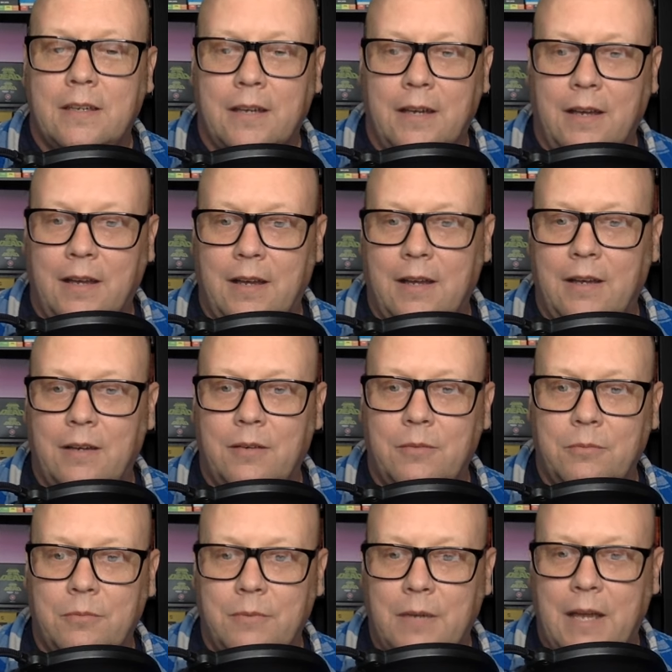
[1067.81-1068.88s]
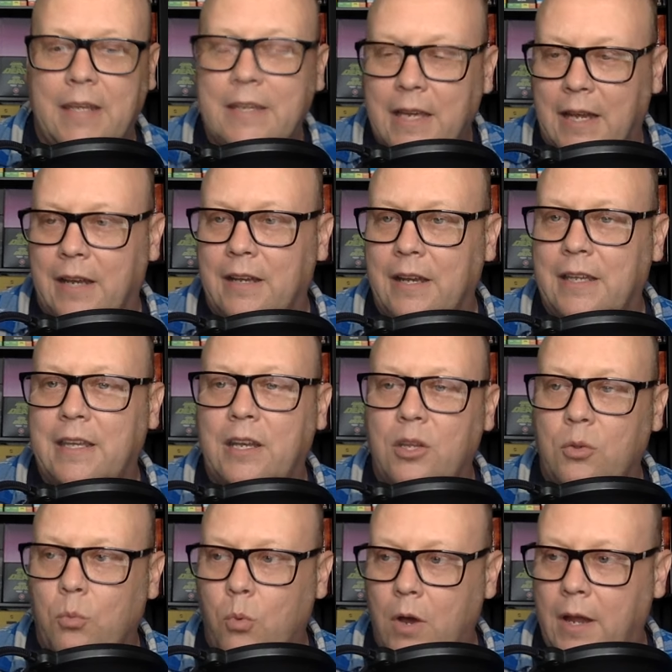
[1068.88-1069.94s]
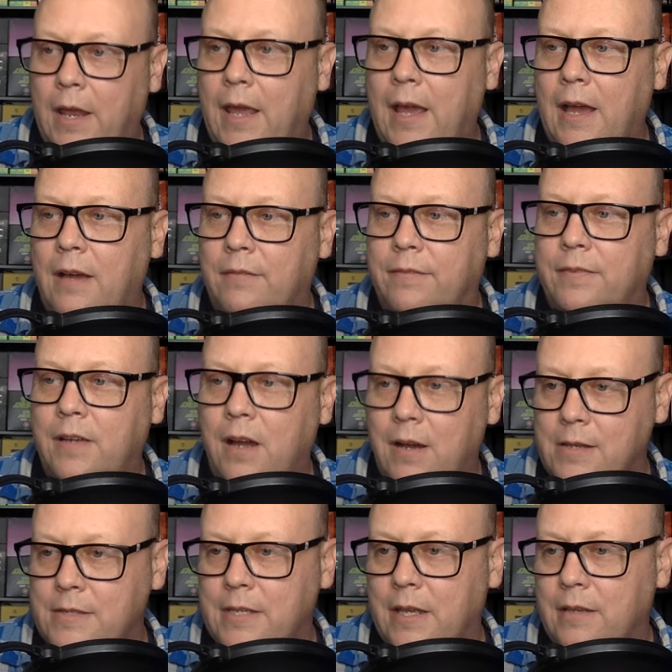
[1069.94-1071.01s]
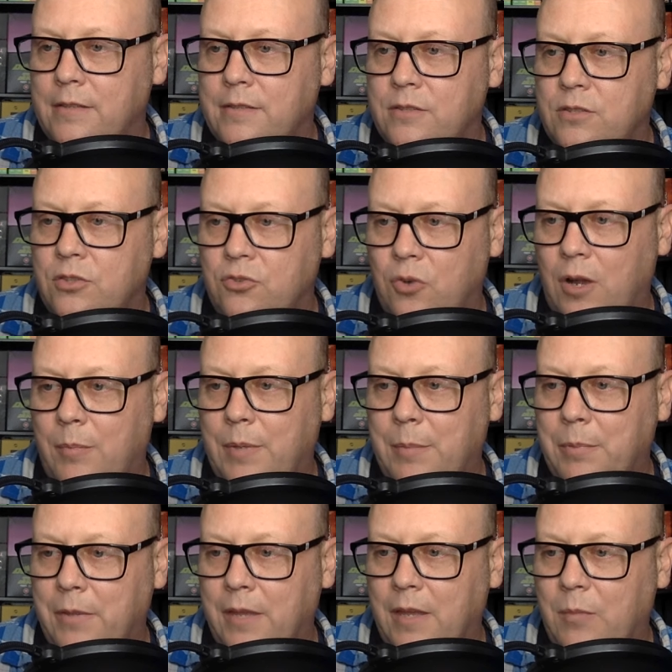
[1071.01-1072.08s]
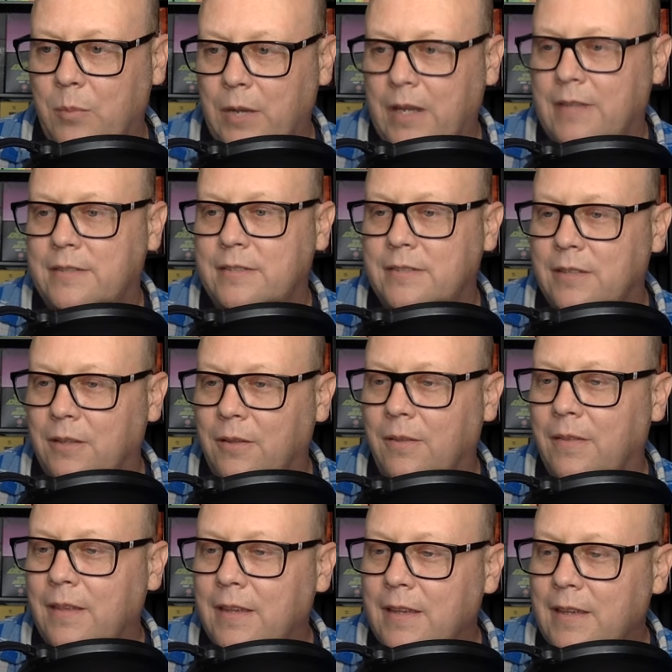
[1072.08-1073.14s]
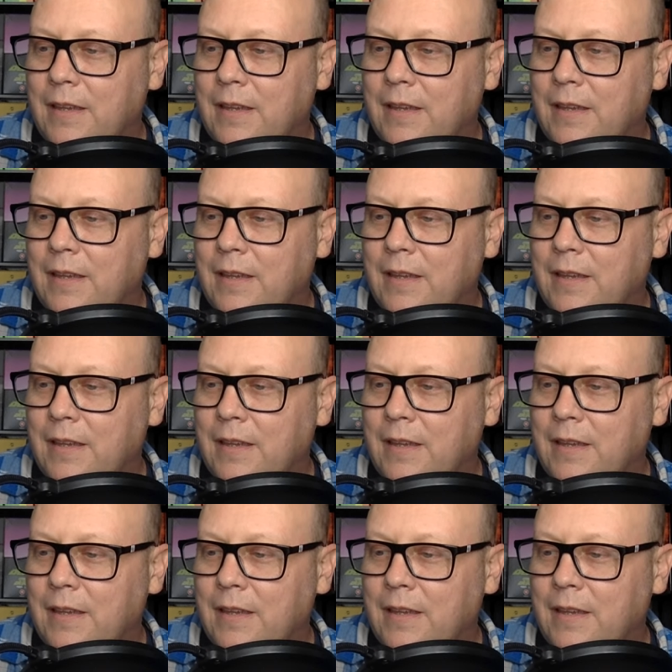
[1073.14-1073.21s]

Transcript: I get it. You want to have content to draw people in, but I still